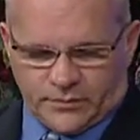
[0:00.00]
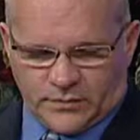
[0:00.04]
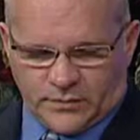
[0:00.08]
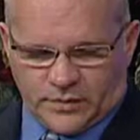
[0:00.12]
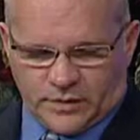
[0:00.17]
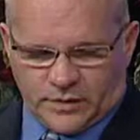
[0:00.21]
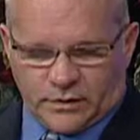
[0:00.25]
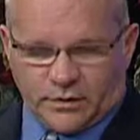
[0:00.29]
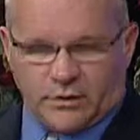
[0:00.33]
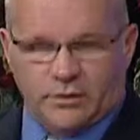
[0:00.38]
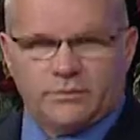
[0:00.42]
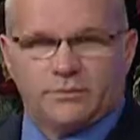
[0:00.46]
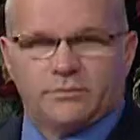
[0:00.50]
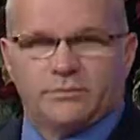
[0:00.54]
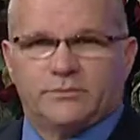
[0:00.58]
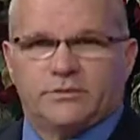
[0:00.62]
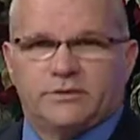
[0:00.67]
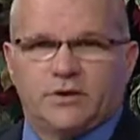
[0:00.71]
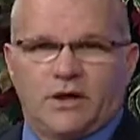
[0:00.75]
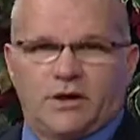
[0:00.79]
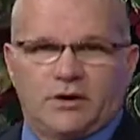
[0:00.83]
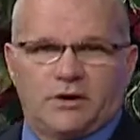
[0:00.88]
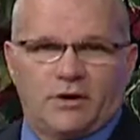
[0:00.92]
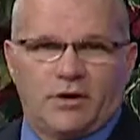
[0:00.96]
you know,
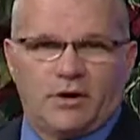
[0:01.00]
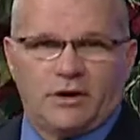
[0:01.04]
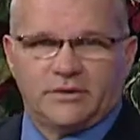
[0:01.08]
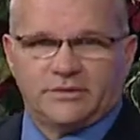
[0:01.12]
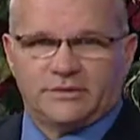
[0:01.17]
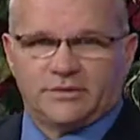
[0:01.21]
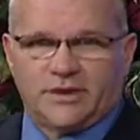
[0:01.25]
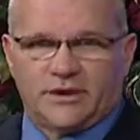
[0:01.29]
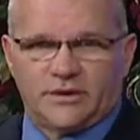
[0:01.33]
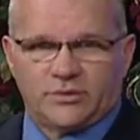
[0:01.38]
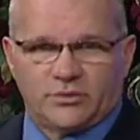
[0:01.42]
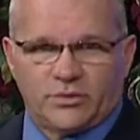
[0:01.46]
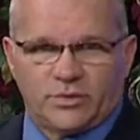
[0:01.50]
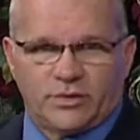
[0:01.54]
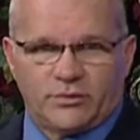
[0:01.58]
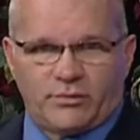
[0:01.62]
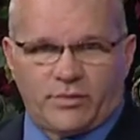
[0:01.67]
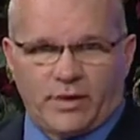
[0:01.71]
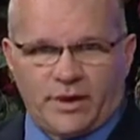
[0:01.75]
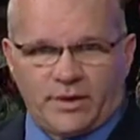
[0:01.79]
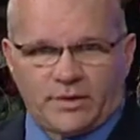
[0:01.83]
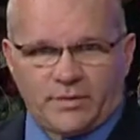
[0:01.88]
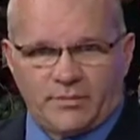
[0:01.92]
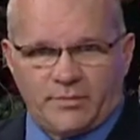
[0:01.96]
Chuck Gall says we
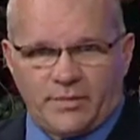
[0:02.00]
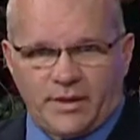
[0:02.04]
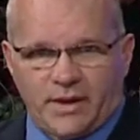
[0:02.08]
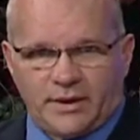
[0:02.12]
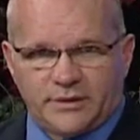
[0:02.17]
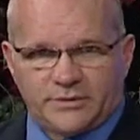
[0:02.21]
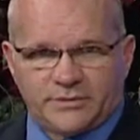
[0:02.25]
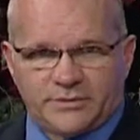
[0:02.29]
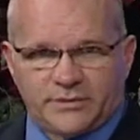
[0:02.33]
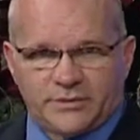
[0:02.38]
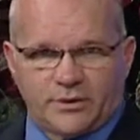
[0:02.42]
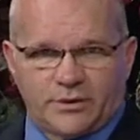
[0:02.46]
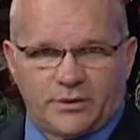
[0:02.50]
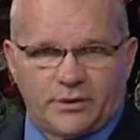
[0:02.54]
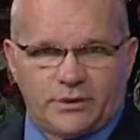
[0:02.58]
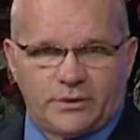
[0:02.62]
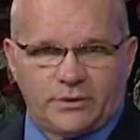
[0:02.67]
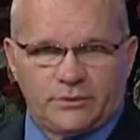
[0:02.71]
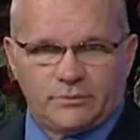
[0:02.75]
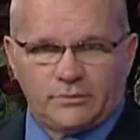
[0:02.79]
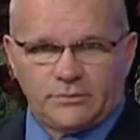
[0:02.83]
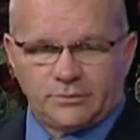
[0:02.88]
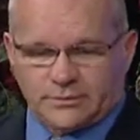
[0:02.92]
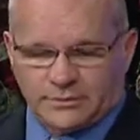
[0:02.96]
recommend
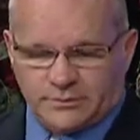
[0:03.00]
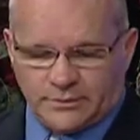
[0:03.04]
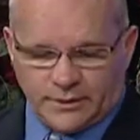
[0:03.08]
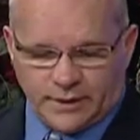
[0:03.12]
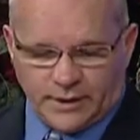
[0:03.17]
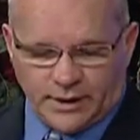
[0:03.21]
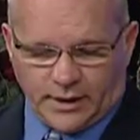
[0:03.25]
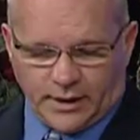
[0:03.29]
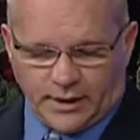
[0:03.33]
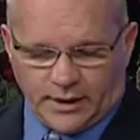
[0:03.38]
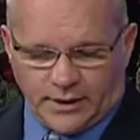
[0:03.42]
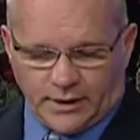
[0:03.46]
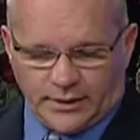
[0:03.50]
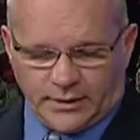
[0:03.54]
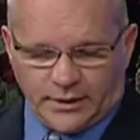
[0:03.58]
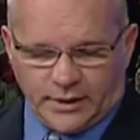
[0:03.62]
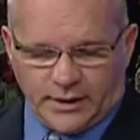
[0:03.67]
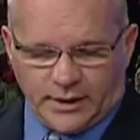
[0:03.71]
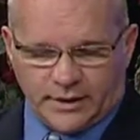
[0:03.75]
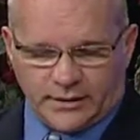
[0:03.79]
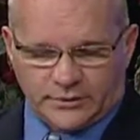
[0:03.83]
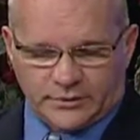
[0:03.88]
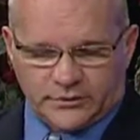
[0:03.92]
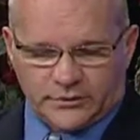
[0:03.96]
zero,
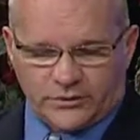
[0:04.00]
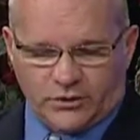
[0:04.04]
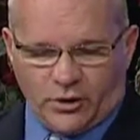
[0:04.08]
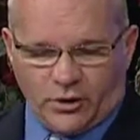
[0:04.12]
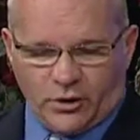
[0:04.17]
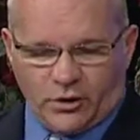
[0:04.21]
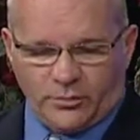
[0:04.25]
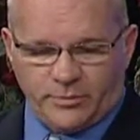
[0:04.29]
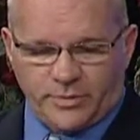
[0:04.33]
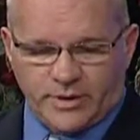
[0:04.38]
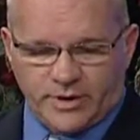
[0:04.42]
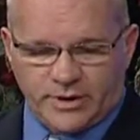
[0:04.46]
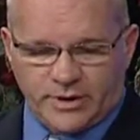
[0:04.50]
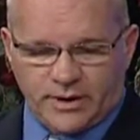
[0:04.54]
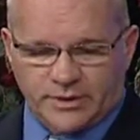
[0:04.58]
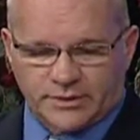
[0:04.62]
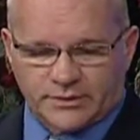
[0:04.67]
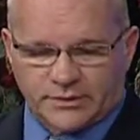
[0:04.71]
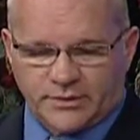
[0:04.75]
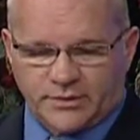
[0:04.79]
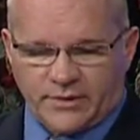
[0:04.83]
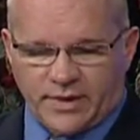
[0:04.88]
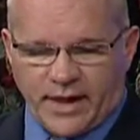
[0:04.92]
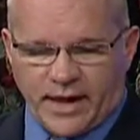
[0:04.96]
and so
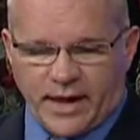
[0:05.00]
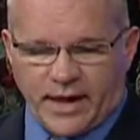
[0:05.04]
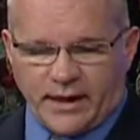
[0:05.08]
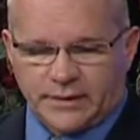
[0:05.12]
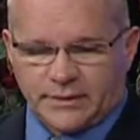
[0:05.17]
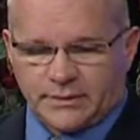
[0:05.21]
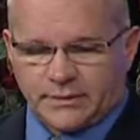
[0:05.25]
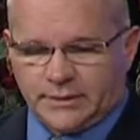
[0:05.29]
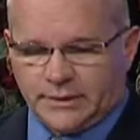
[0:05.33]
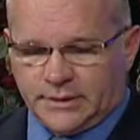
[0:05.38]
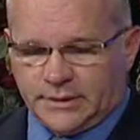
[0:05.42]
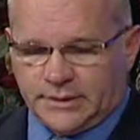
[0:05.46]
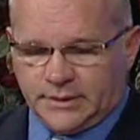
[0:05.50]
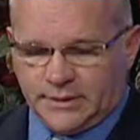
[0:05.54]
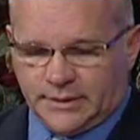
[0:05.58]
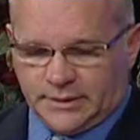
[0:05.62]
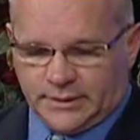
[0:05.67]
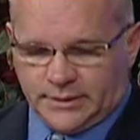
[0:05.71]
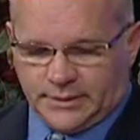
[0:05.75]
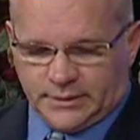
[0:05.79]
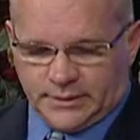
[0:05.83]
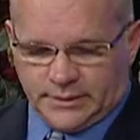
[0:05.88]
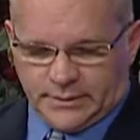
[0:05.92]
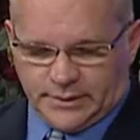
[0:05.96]
because of that,
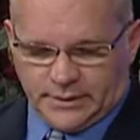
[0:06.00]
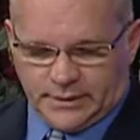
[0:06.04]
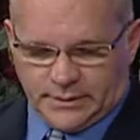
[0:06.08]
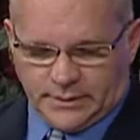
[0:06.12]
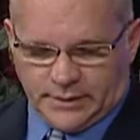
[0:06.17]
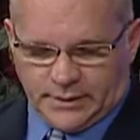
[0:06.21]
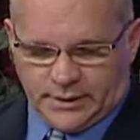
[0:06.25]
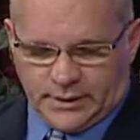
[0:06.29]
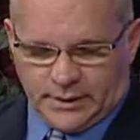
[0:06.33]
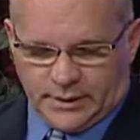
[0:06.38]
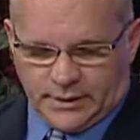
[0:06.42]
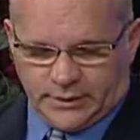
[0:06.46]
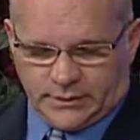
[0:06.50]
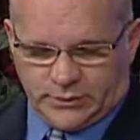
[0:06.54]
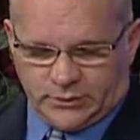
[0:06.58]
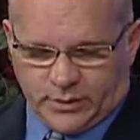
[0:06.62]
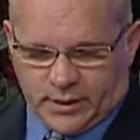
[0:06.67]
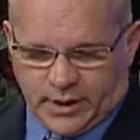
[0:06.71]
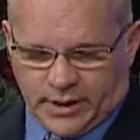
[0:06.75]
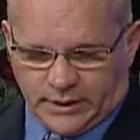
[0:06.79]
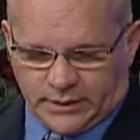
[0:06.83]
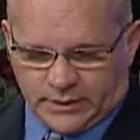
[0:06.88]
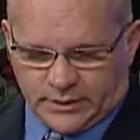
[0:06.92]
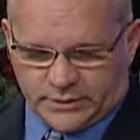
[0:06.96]
and
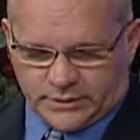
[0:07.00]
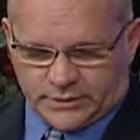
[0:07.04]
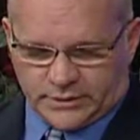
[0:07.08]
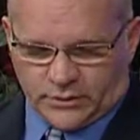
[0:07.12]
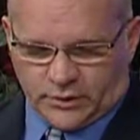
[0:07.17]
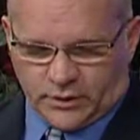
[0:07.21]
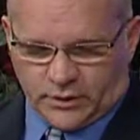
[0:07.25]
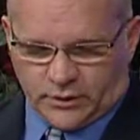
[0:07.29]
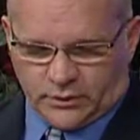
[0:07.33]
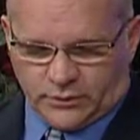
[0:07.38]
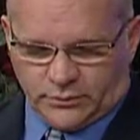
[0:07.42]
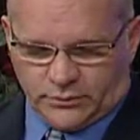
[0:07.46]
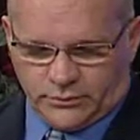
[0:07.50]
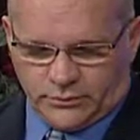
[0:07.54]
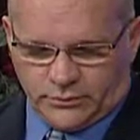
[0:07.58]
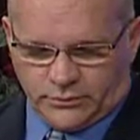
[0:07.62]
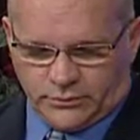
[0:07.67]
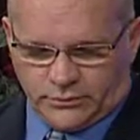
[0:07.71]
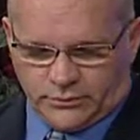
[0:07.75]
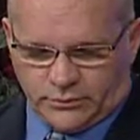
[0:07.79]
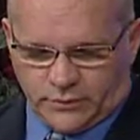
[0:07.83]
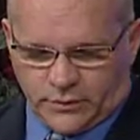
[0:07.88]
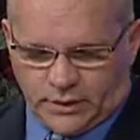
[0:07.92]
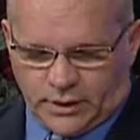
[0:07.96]
rightly so,
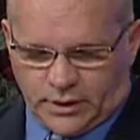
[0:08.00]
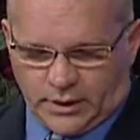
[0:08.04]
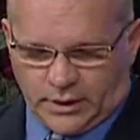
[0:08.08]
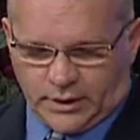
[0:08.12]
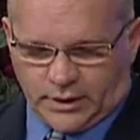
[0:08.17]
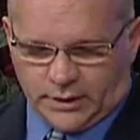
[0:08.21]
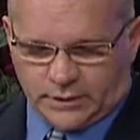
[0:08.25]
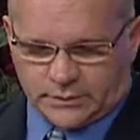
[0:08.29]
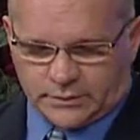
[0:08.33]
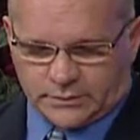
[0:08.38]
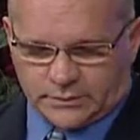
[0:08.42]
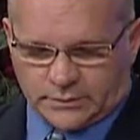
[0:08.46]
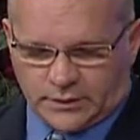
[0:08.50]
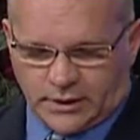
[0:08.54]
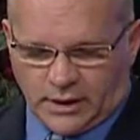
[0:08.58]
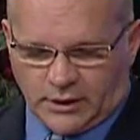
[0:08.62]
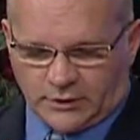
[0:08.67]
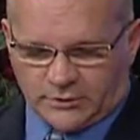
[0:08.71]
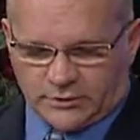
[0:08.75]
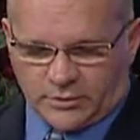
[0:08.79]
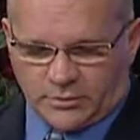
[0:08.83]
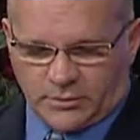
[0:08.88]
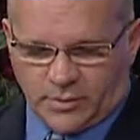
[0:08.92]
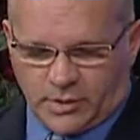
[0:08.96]

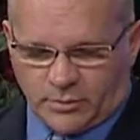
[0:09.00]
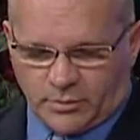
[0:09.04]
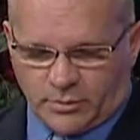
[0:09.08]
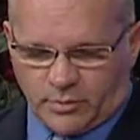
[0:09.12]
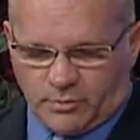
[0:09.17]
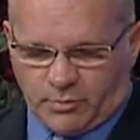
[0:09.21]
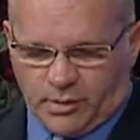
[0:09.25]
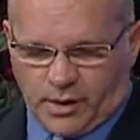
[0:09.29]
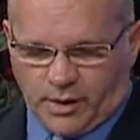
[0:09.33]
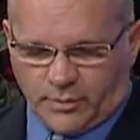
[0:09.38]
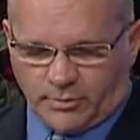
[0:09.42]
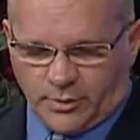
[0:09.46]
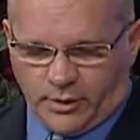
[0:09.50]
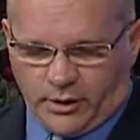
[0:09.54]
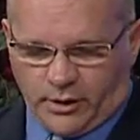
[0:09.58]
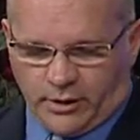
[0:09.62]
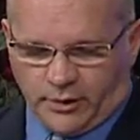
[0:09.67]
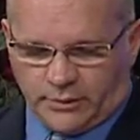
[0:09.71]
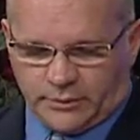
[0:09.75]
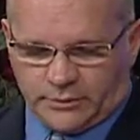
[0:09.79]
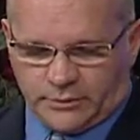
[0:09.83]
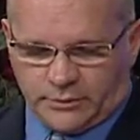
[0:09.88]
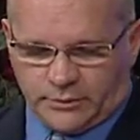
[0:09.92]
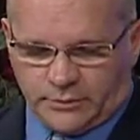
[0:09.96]
Council Member Bob
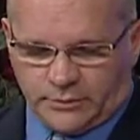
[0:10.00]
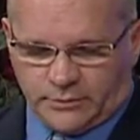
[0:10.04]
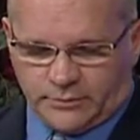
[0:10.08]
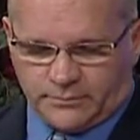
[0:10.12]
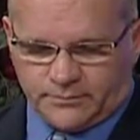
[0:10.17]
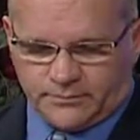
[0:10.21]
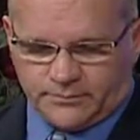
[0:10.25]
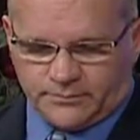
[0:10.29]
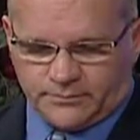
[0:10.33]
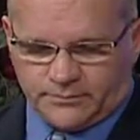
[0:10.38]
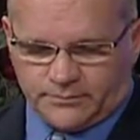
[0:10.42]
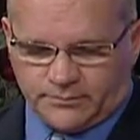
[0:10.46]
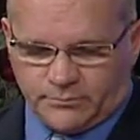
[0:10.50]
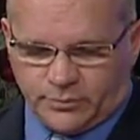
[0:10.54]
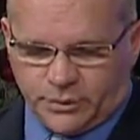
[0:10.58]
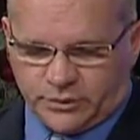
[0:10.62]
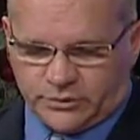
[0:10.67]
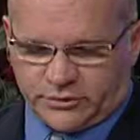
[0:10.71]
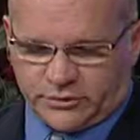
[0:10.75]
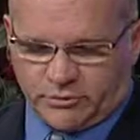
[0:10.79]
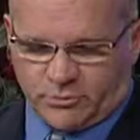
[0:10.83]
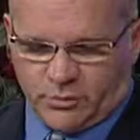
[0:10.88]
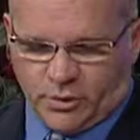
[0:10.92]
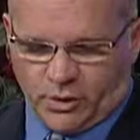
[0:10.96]
Cardinal
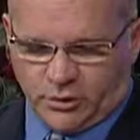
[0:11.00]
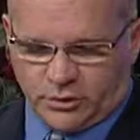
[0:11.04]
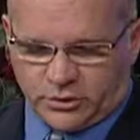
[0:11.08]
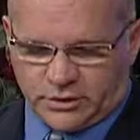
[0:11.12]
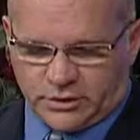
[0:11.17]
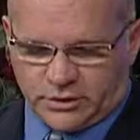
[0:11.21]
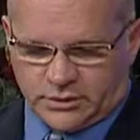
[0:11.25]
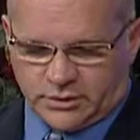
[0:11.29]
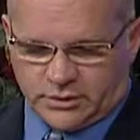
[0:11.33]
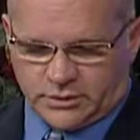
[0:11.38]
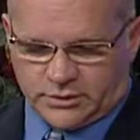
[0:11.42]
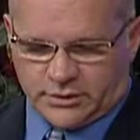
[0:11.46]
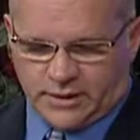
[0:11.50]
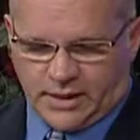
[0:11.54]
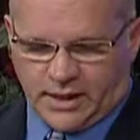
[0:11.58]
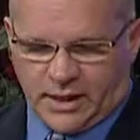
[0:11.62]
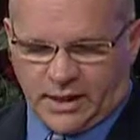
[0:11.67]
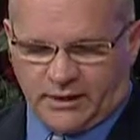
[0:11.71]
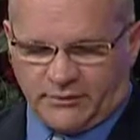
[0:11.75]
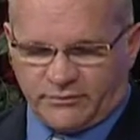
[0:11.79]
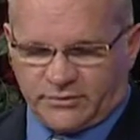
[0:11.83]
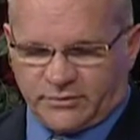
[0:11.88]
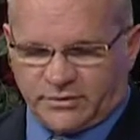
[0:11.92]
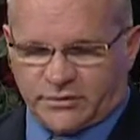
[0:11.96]
puts a motion to
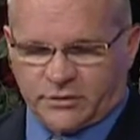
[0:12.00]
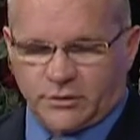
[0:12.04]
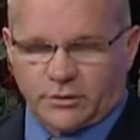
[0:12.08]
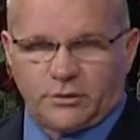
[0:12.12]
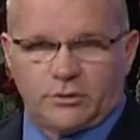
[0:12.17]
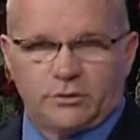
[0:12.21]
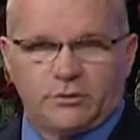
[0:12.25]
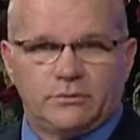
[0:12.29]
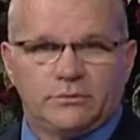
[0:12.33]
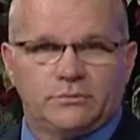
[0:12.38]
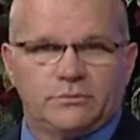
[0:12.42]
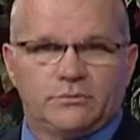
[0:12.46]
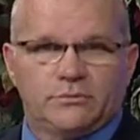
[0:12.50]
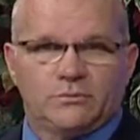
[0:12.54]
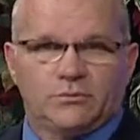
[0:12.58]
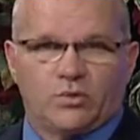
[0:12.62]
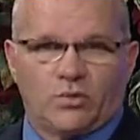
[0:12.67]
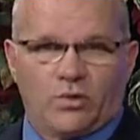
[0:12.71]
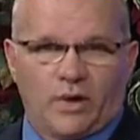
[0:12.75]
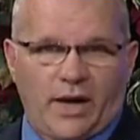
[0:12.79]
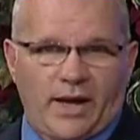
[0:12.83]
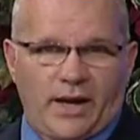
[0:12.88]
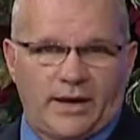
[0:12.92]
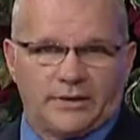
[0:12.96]
have a zero
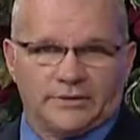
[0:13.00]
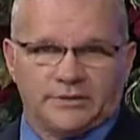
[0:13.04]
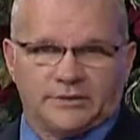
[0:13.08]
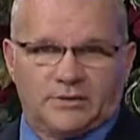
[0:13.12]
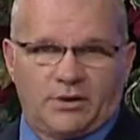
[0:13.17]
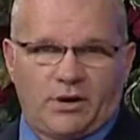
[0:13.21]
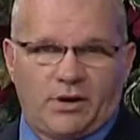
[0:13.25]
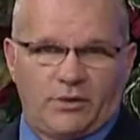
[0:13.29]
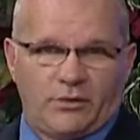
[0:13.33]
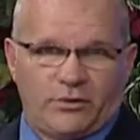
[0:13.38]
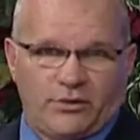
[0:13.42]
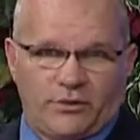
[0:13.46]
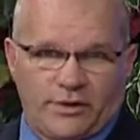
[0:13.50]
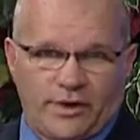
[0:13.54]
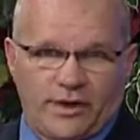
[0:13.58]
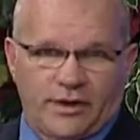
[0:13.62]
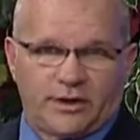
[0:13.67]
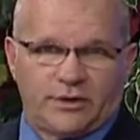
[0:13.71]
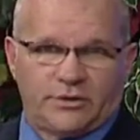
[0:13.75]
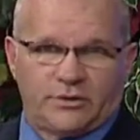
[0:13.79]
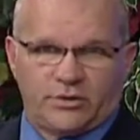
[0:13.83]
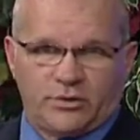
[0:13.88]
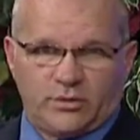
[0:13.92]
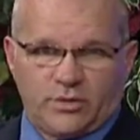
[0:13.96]
raise, although they
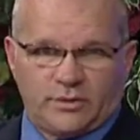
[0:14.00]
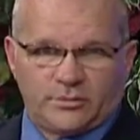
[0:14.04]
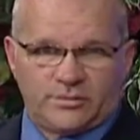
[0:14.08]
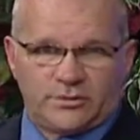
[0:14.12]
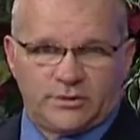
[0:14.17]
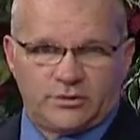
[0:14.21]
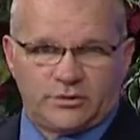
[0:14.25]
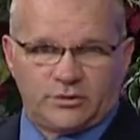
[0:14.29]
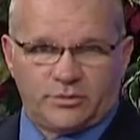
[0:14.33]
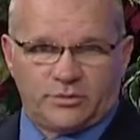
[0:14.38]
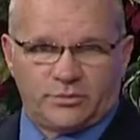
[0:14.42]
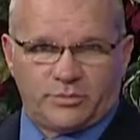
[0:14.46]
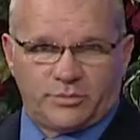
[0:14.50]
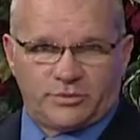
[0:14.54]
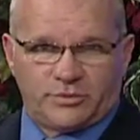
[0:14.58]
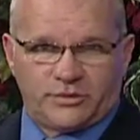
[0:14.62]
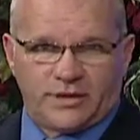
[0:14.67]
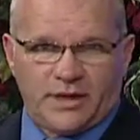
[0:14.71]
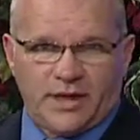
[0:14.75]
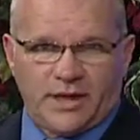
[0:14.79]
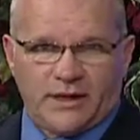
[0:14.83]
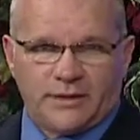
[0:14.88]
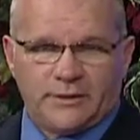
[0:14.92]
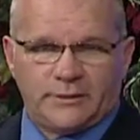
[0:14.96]
can do up to
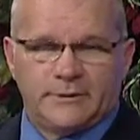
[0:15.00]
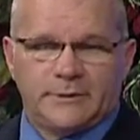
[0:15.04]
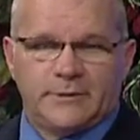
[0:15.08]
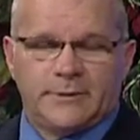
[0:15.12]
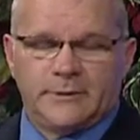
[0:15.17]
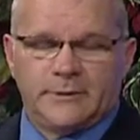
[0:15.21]
2%.